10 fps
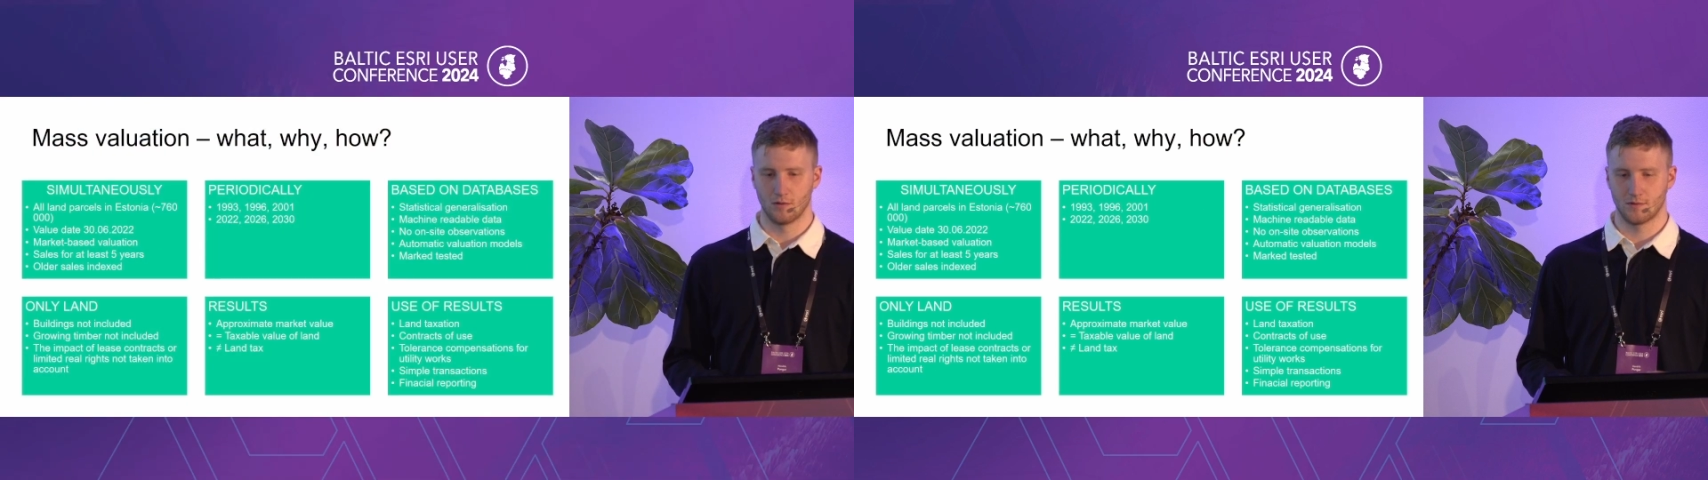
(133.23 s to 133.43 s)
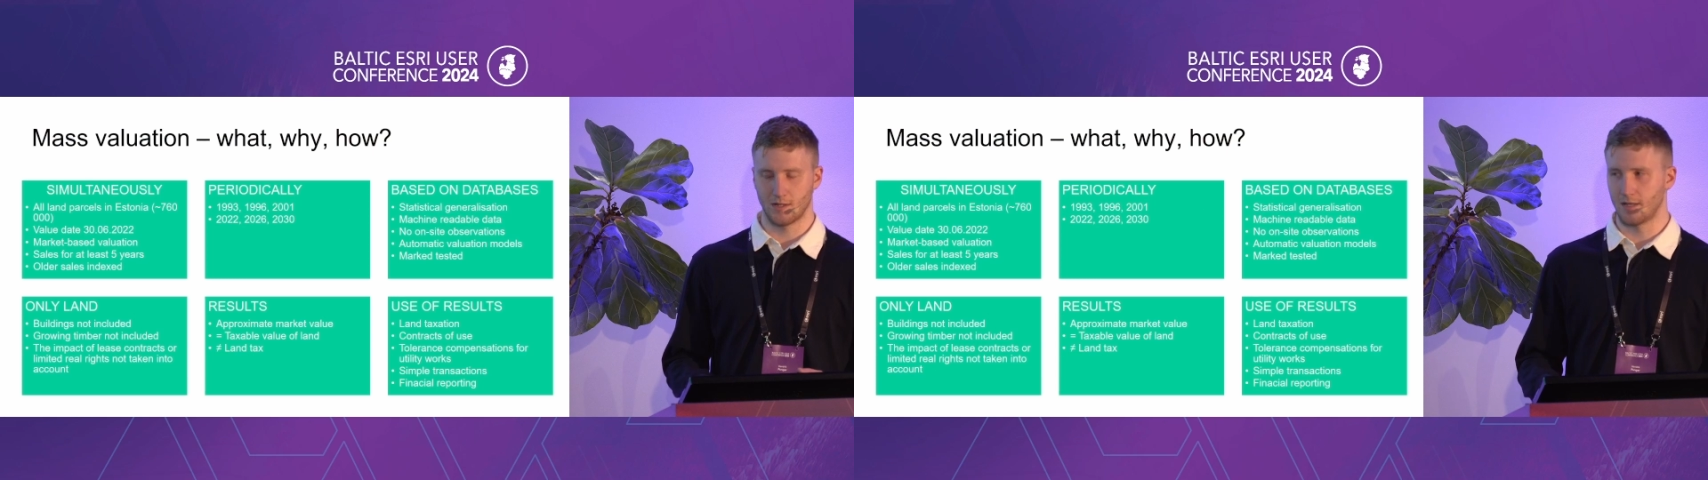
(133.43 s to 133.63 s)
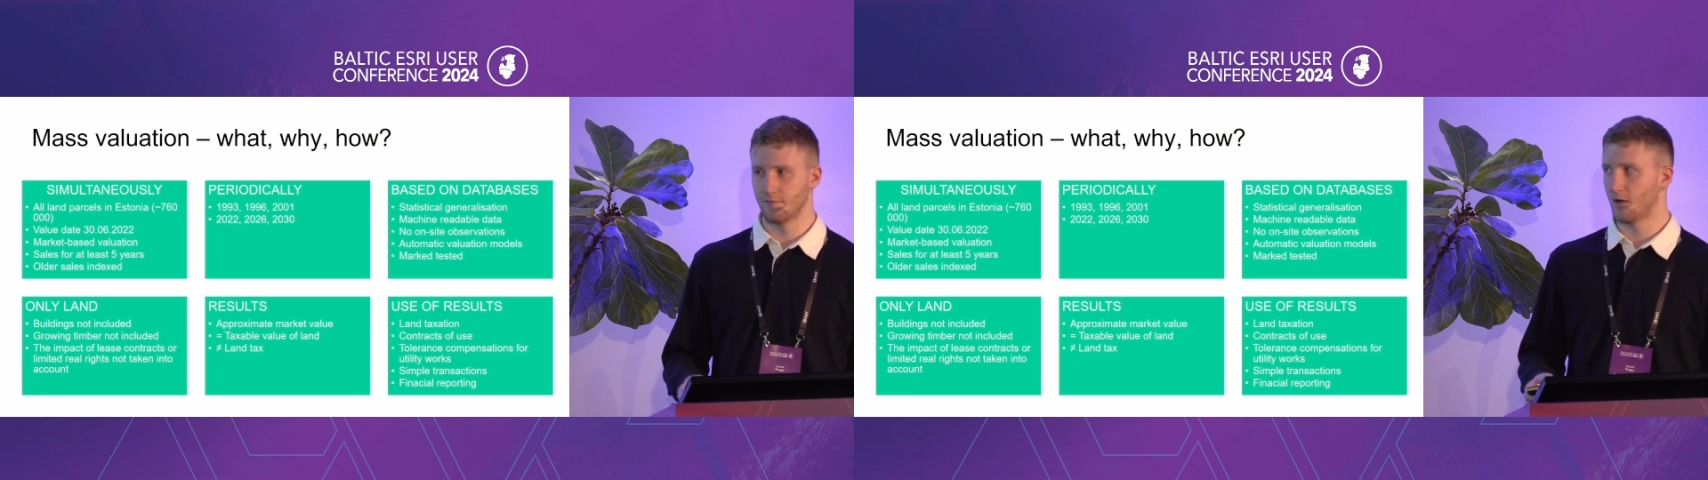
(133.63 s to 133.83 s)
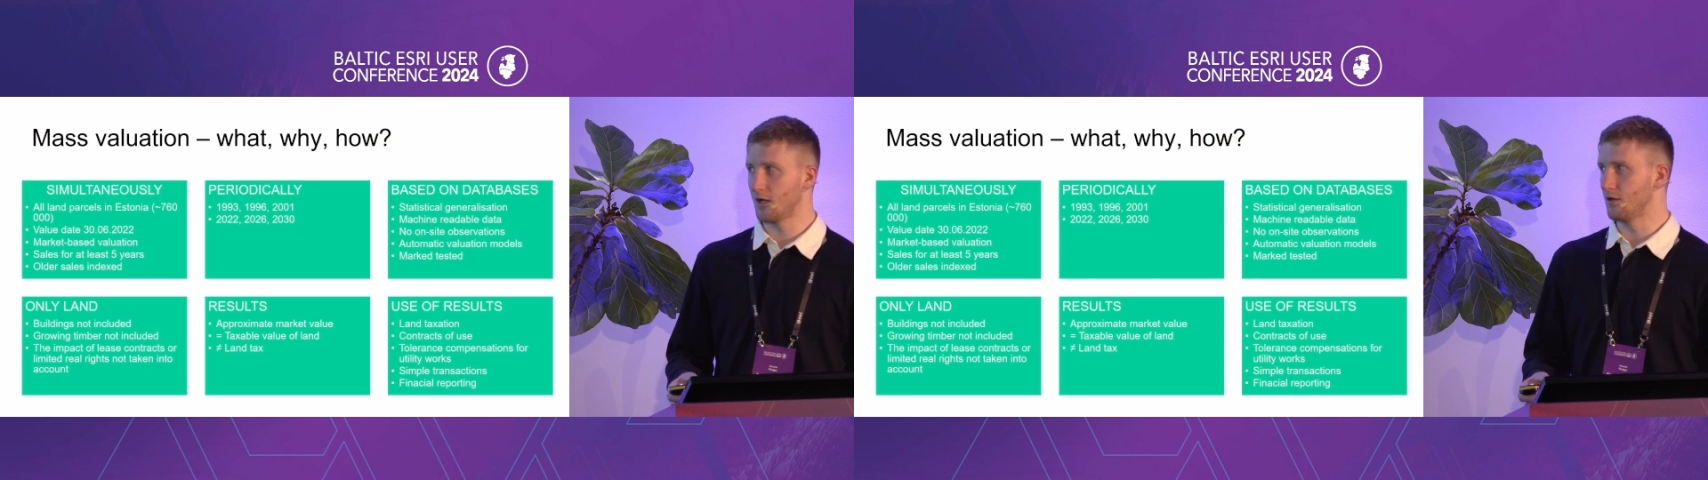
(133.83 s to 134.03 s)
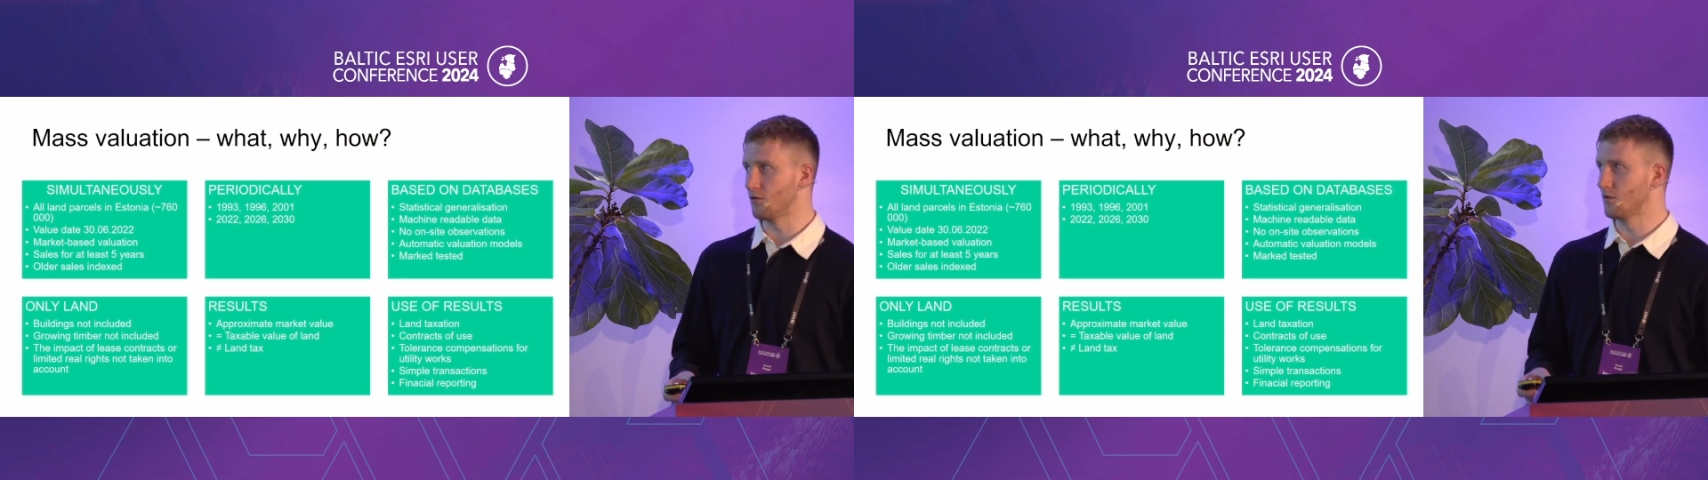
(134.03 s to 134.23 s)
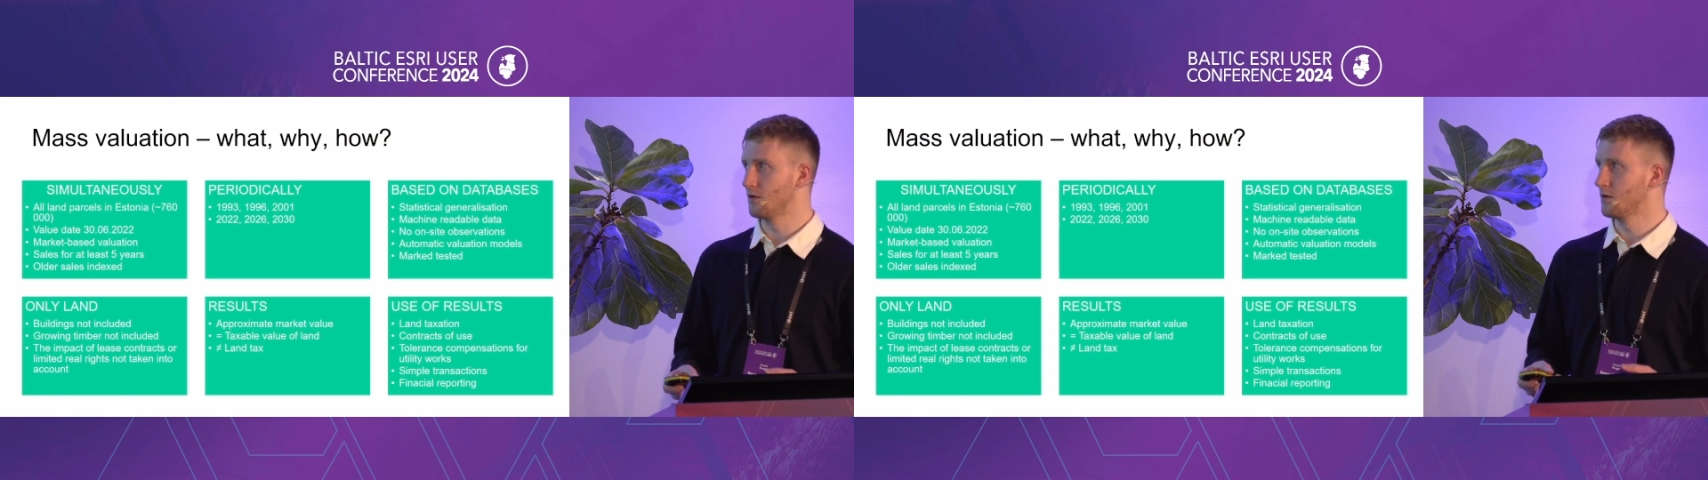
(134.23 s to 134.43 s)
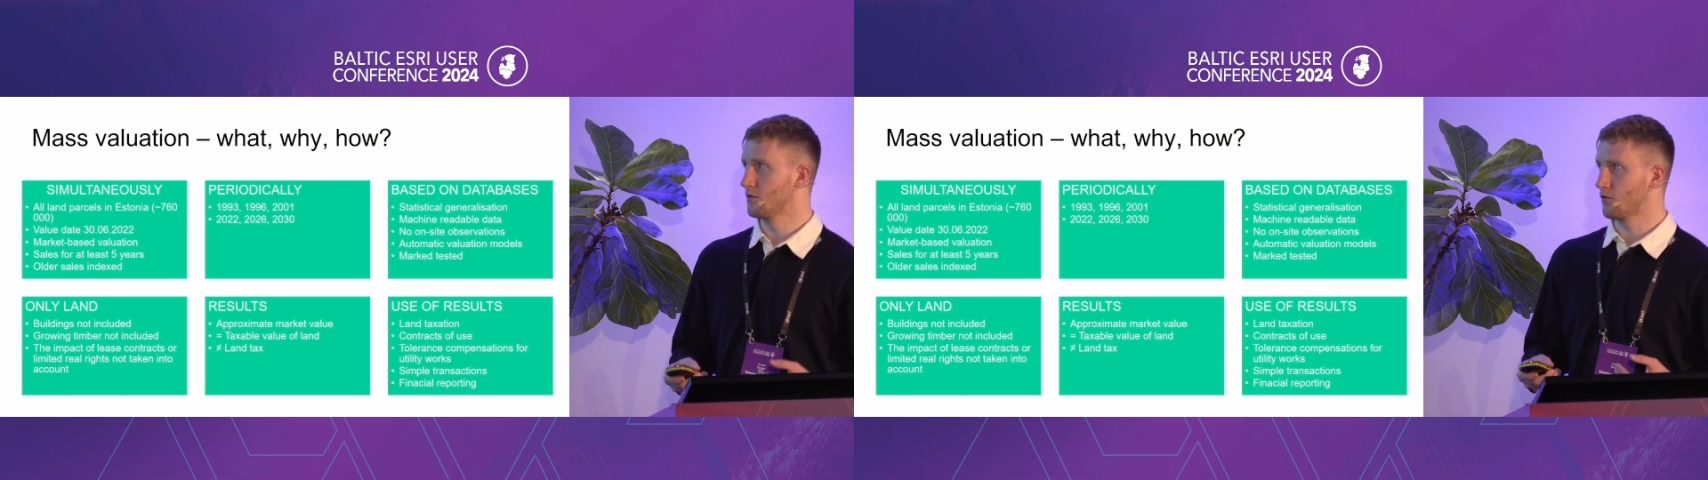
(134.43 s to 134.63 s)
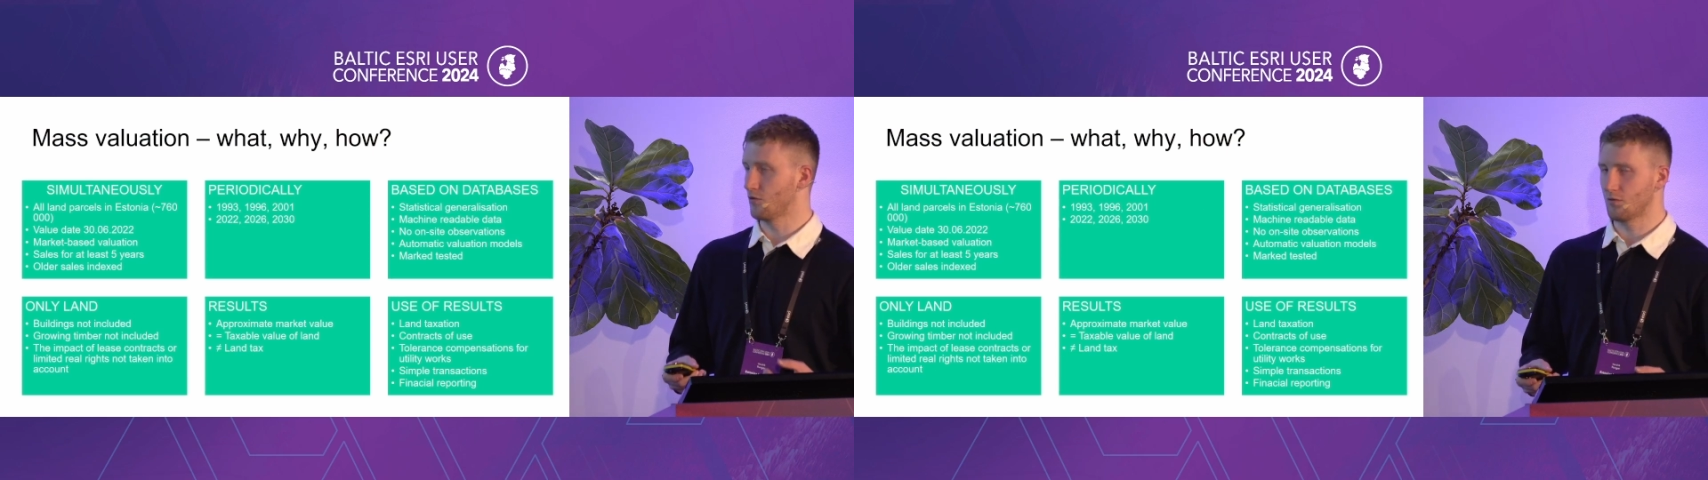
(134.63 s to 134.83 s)
the land value
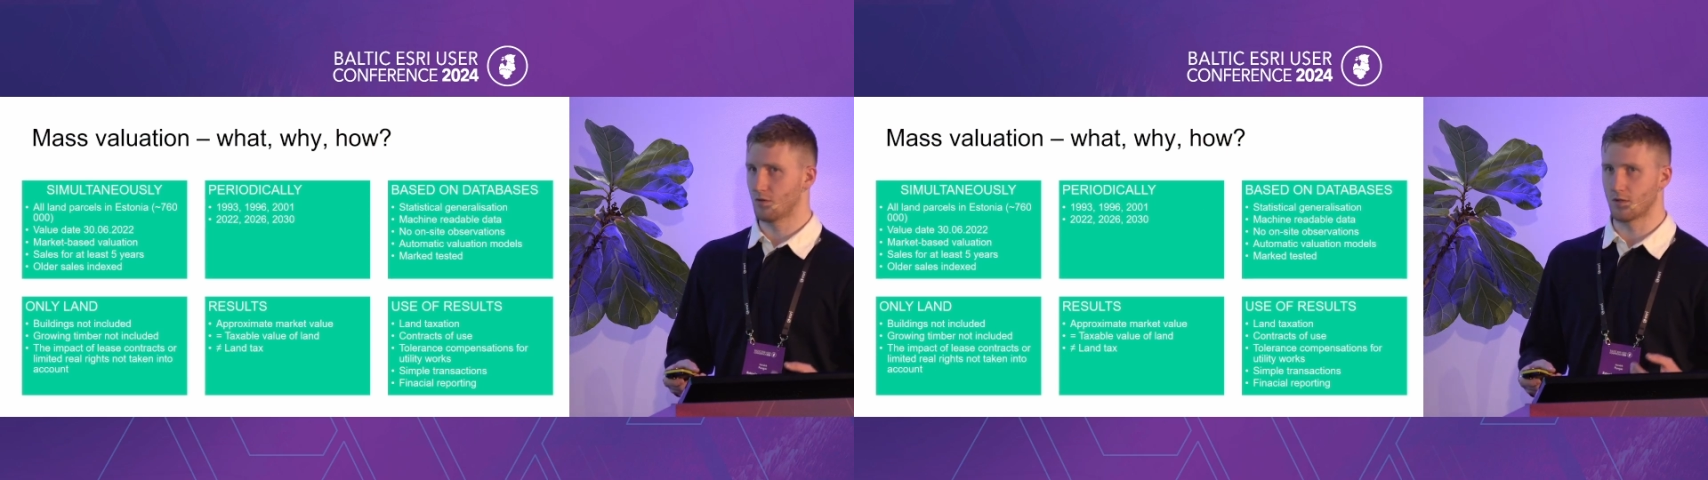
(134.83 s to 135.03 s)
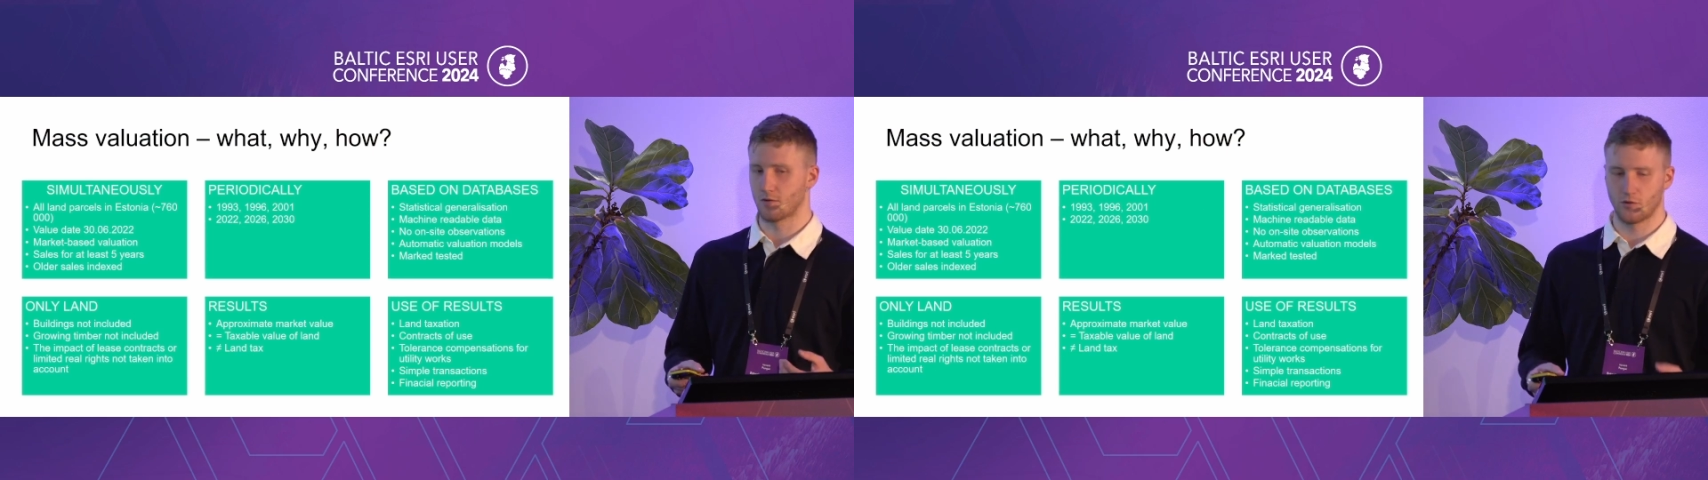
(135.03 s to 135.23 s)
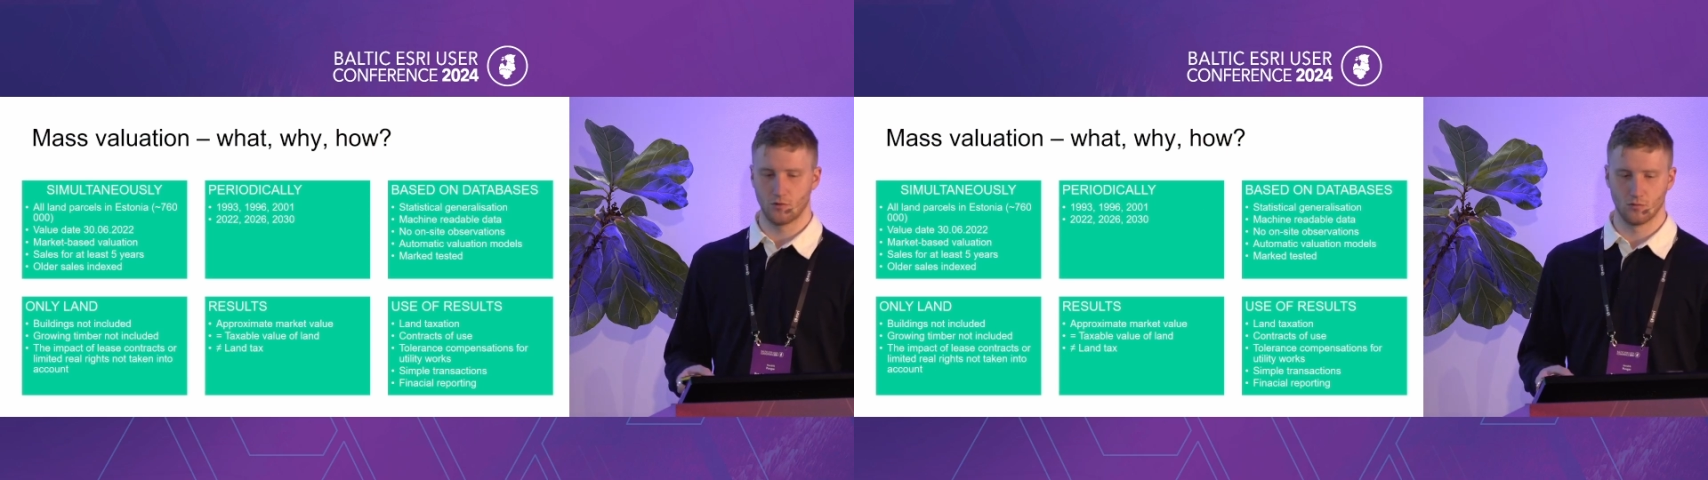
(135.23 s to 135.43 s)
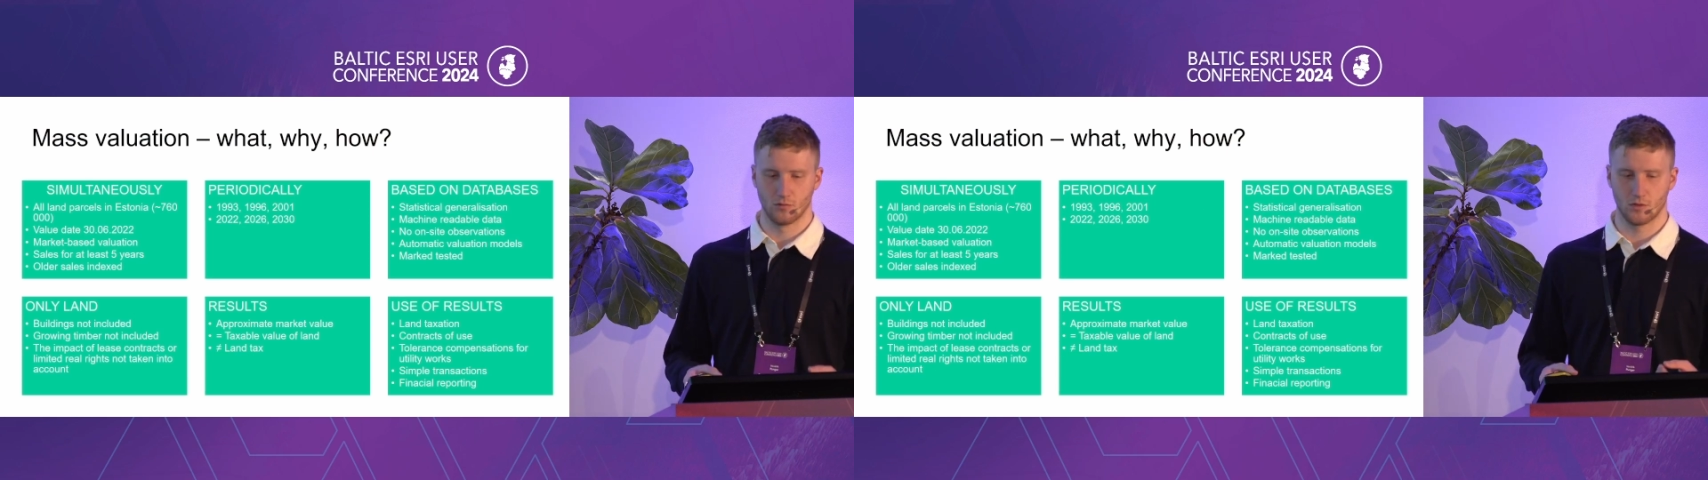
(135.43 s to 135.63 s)
grew